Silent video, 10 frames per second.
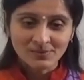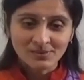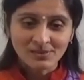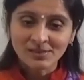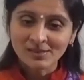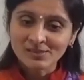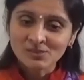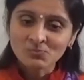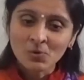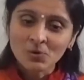he gets
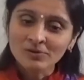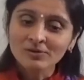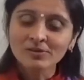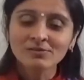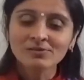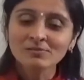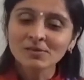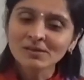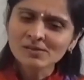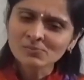bothered even
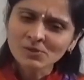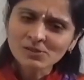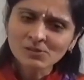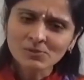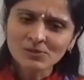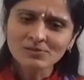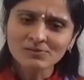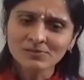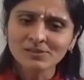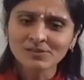by small
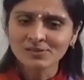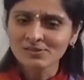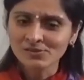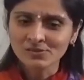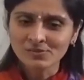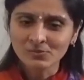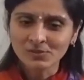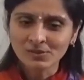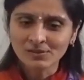difficulties on the way.